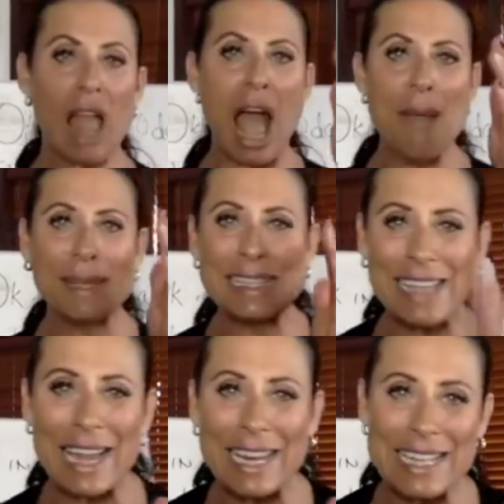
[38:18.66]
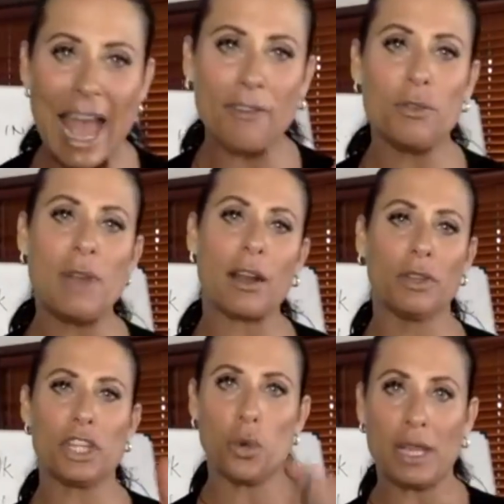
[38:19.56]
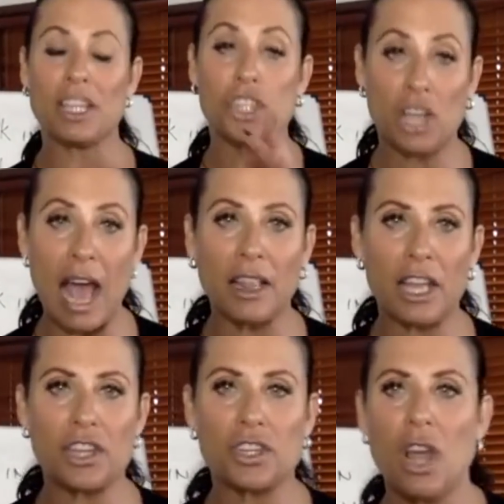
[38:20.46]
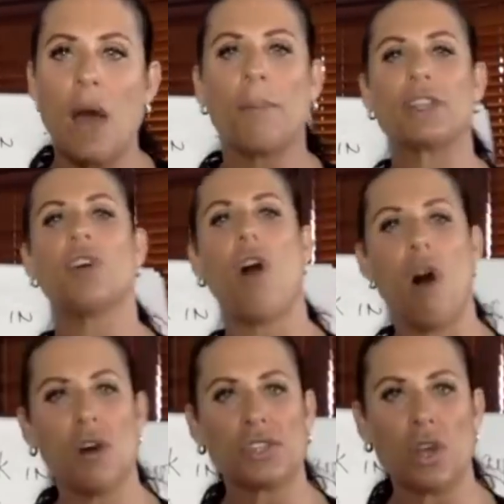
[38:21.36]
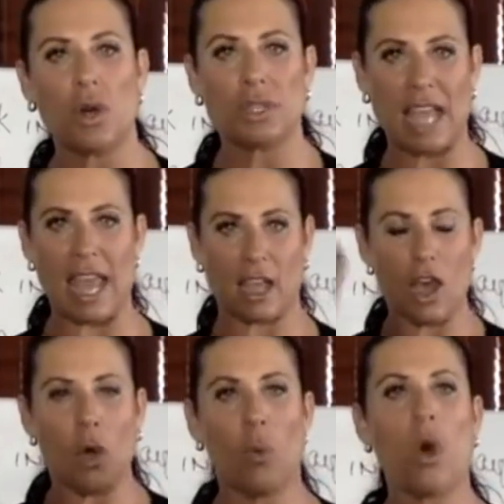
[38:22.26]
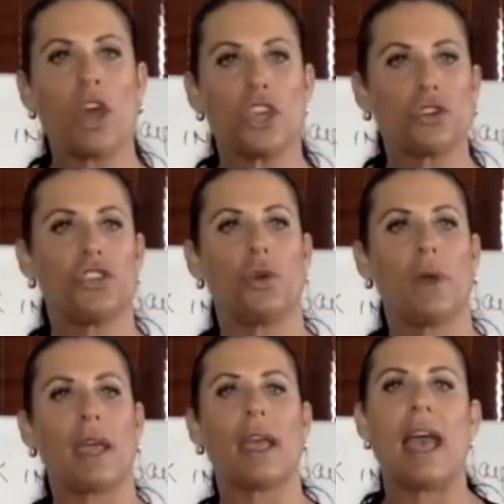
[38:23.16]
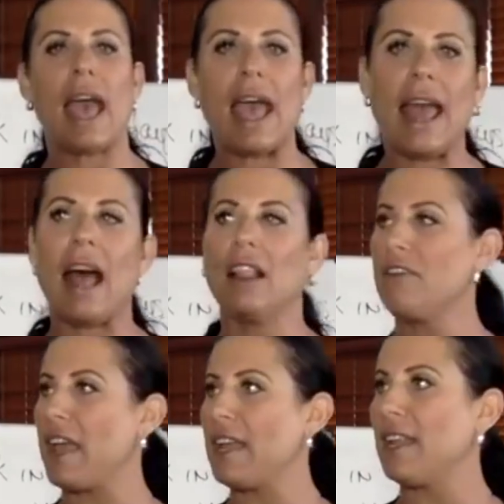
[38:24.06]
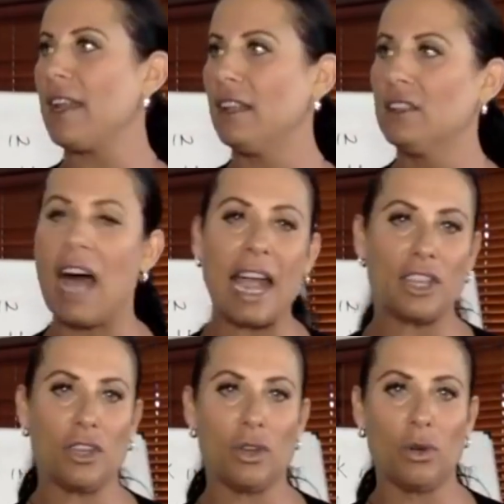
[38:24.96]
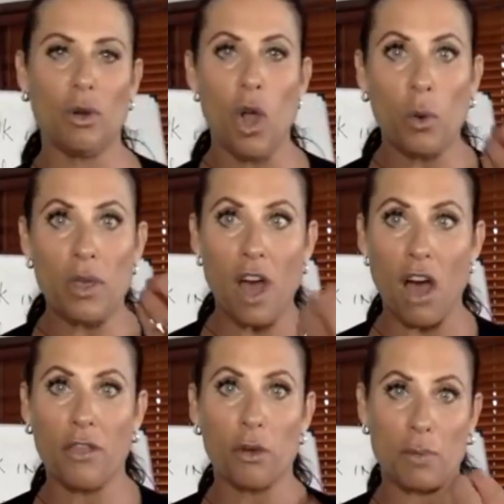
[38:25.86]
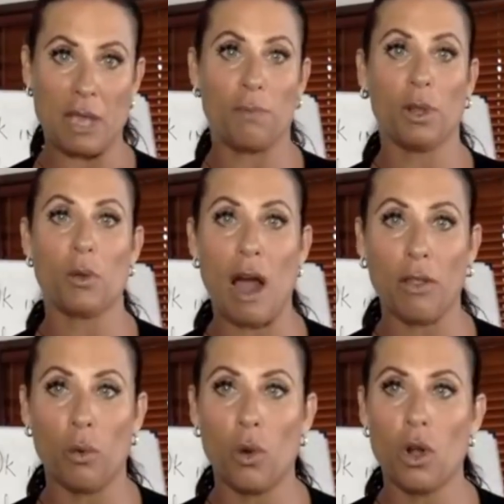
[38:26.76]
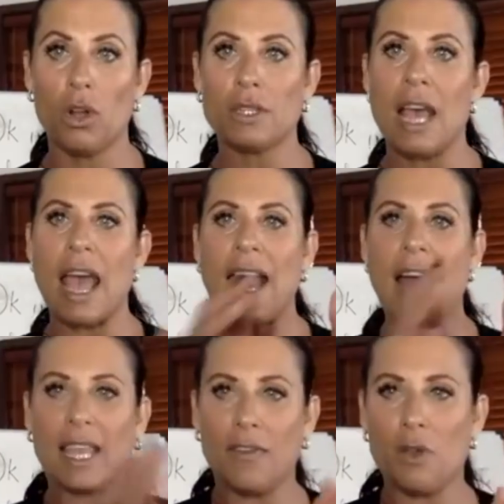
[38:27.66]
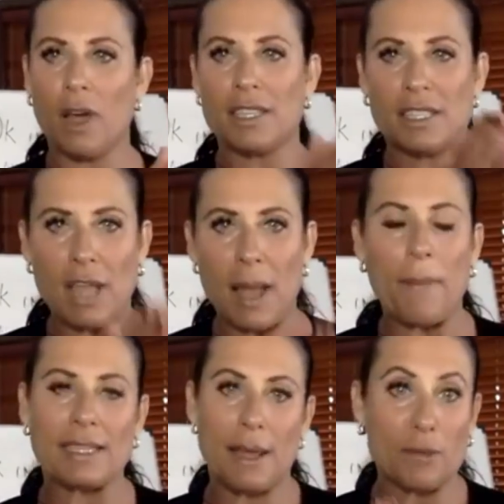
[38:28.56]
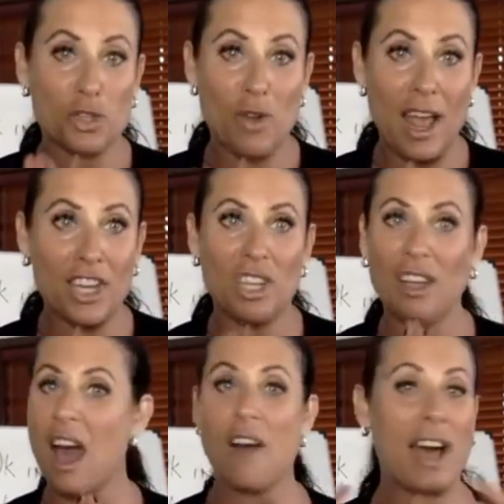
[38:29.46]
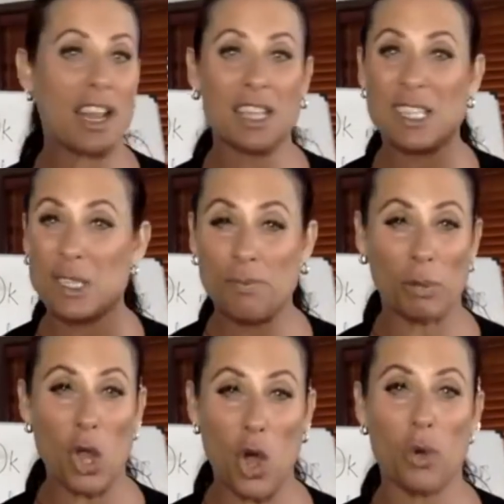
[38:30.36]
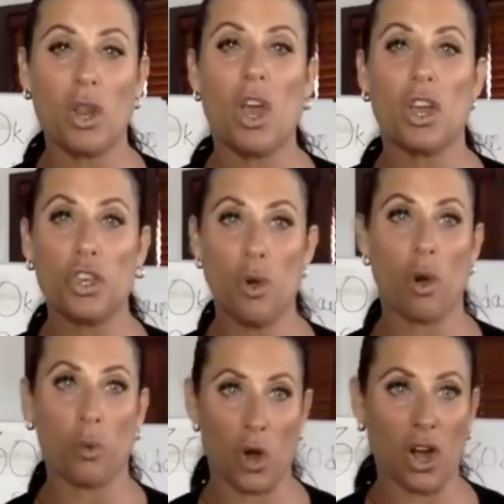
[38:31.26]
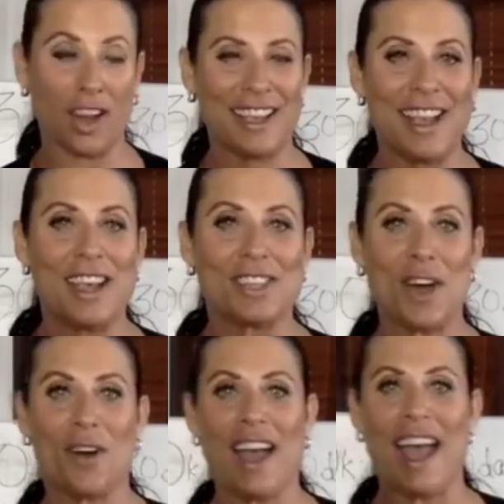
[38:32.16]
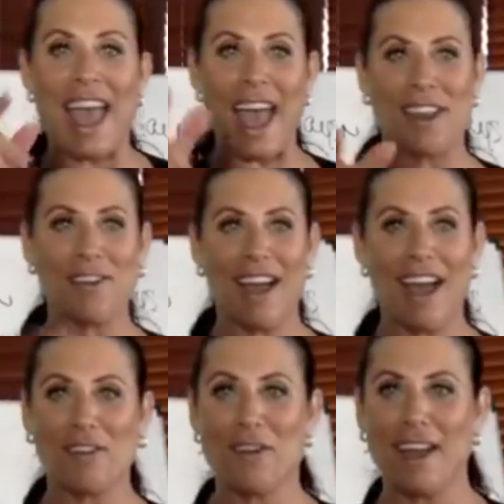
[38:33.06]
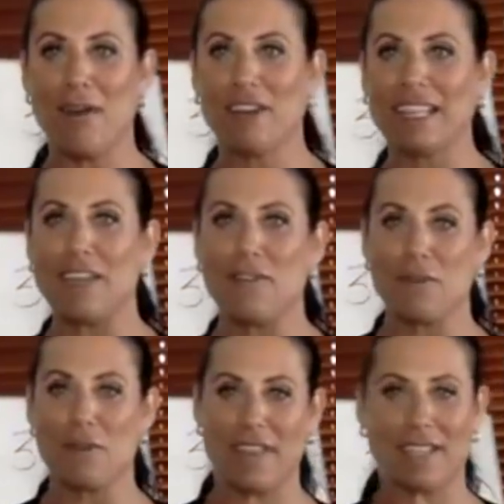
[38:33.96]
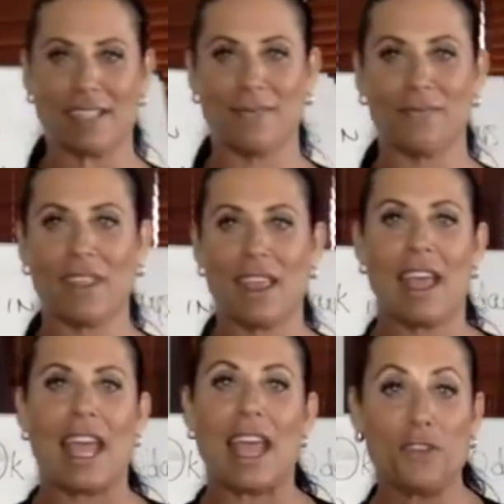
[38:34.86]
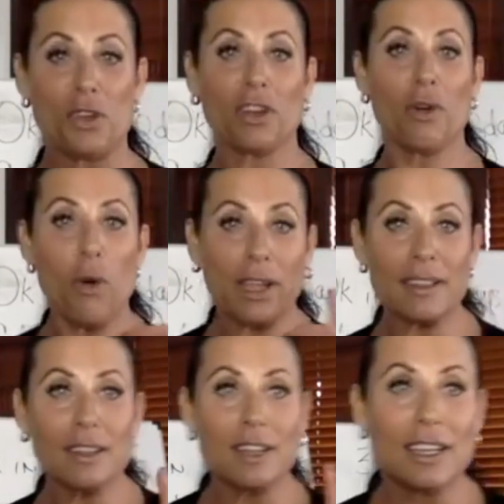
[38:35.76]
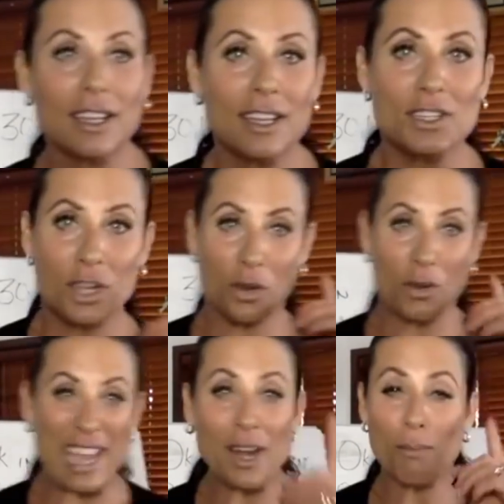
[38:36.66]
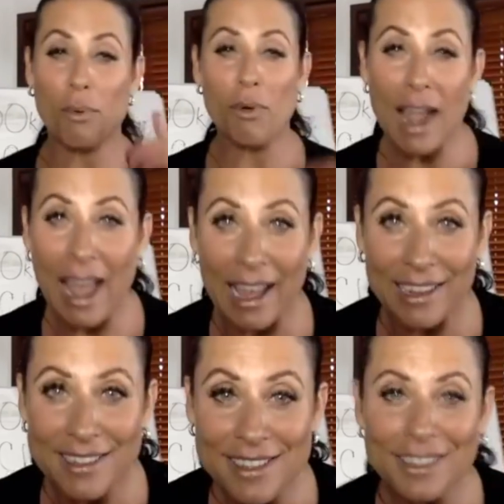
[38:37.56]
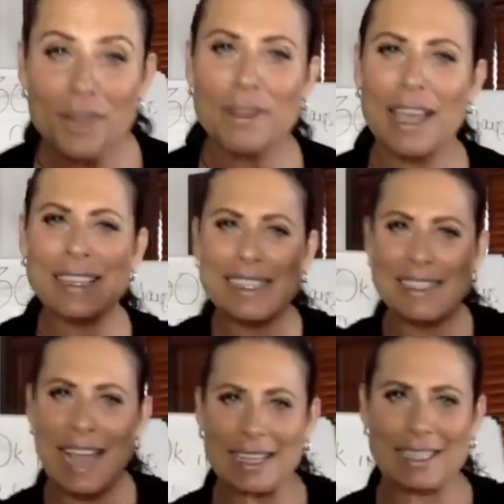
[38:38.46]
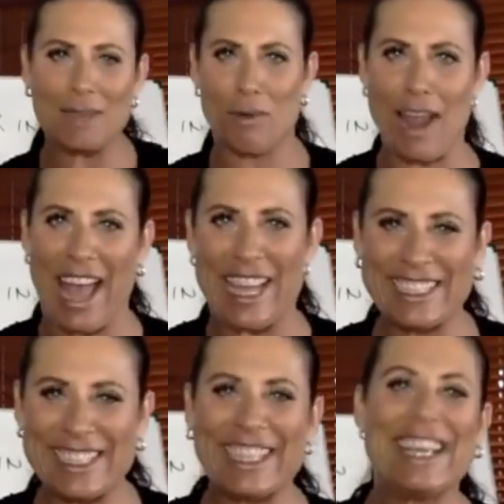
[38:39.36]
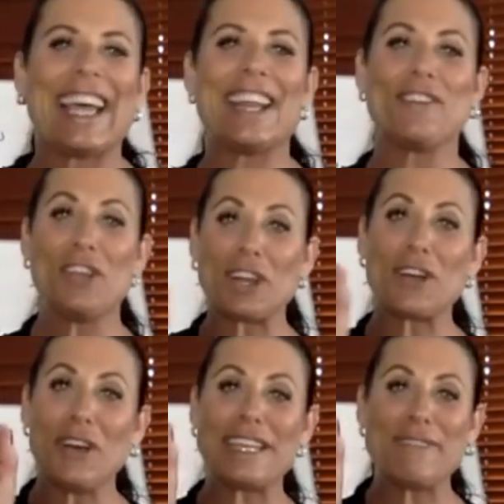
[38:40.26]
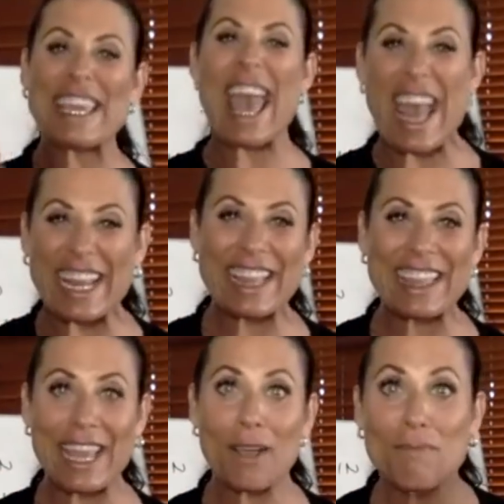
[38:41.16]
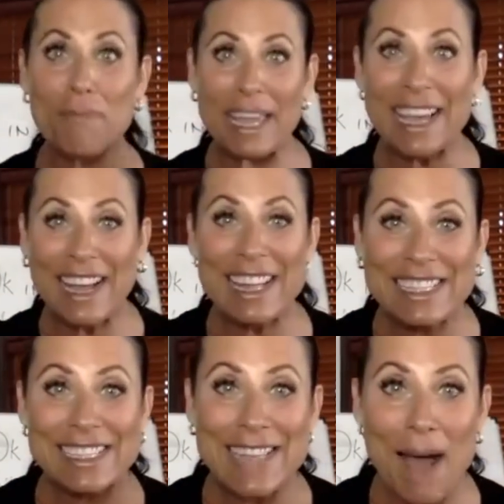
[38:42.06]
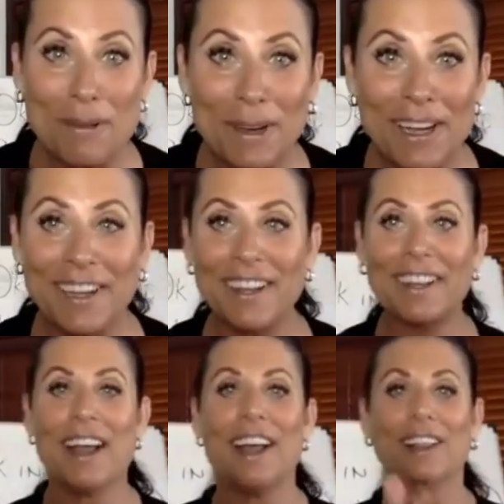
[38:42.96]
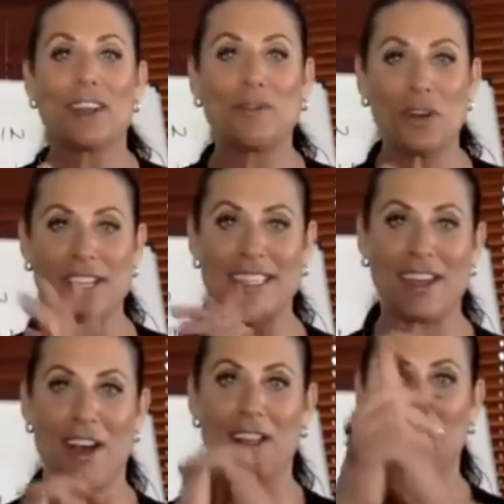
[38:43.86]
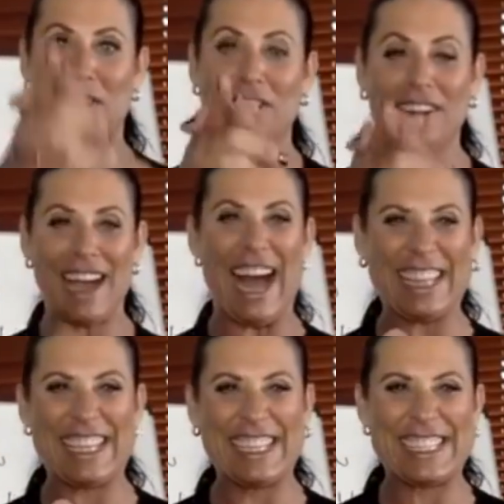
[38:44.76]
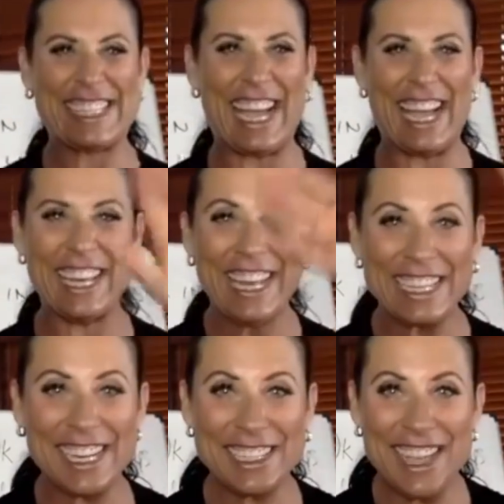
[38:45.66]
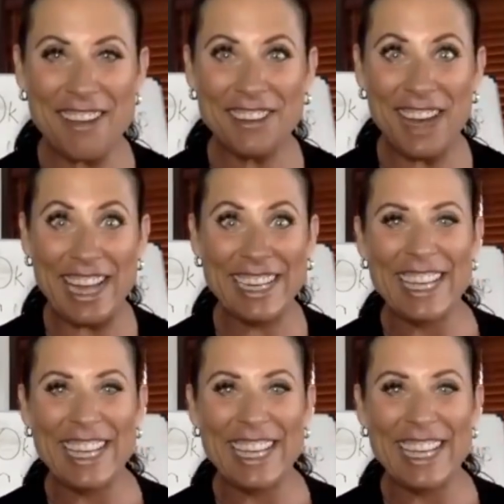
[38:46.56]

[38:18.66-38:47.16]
I'm excited to have you not only join the challenge, but to also take what you're doing and elevate it and align you with other people around the world, and how to give you a step-by-step strategy of how to explode your work. So anyway, everyone, I want to leave you with this. If you're going to create a brand, create a sexy brand. And if you're going to be anything, be unstoppable. Look forward to seeing all of you on the inside. Cheers, everyone.